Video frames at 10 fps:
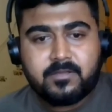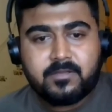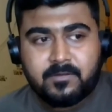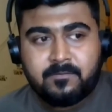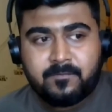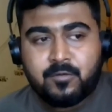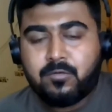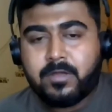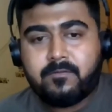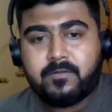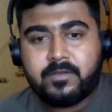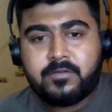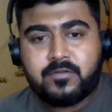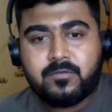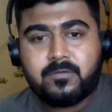if if you have an
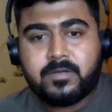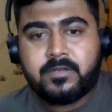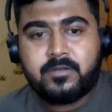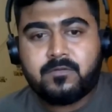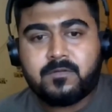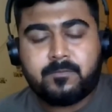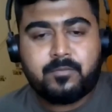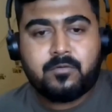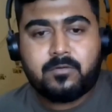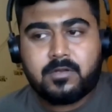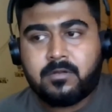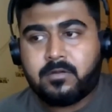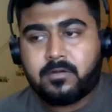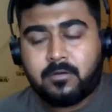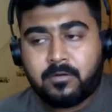issue and you support
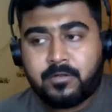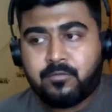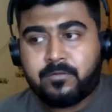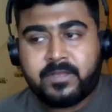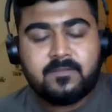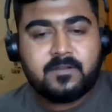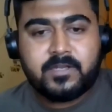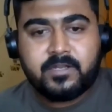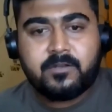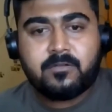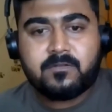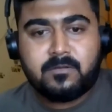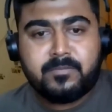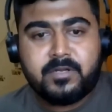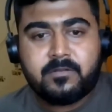uh, or you raise a ticket or
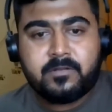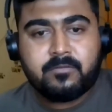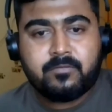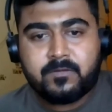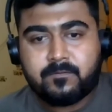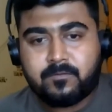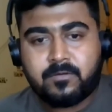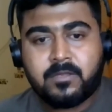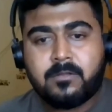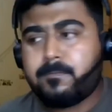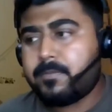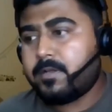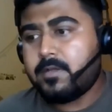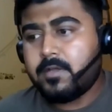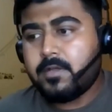submit a request for help
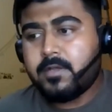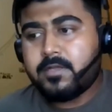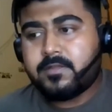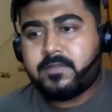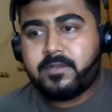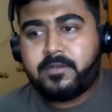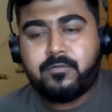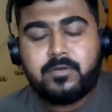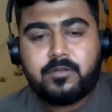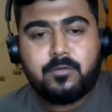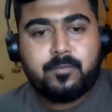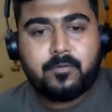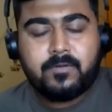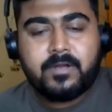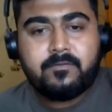then you need to
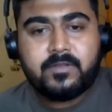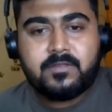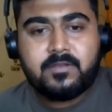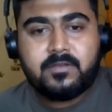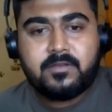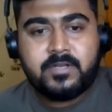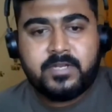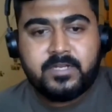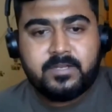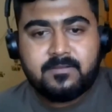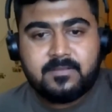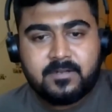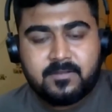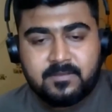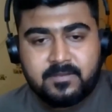provide with the details
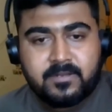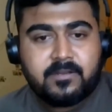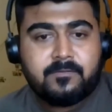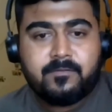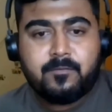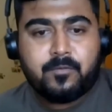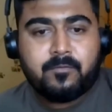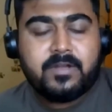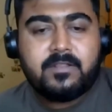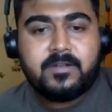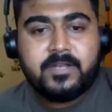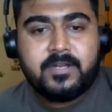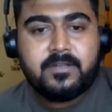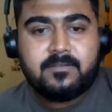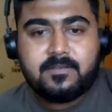that is there and if you provide the
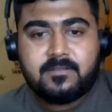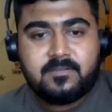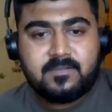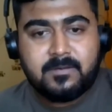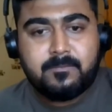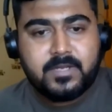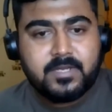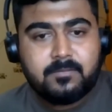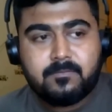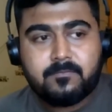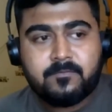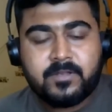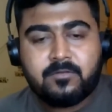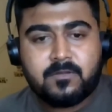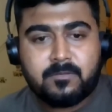details at the same time
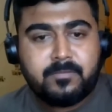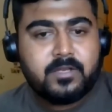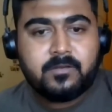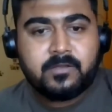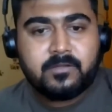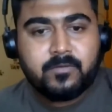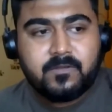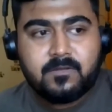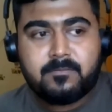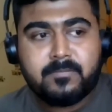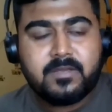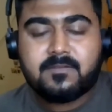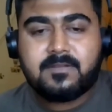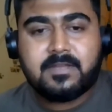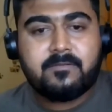when you submit a request it
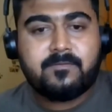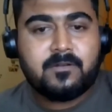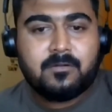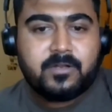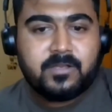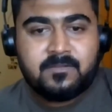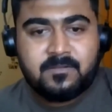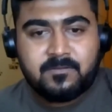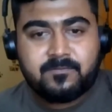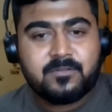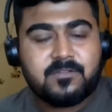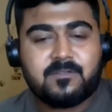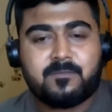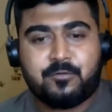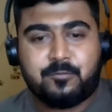makes life a lot easier for the
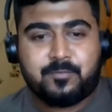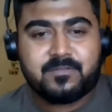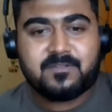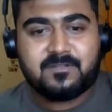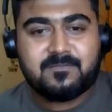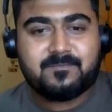support person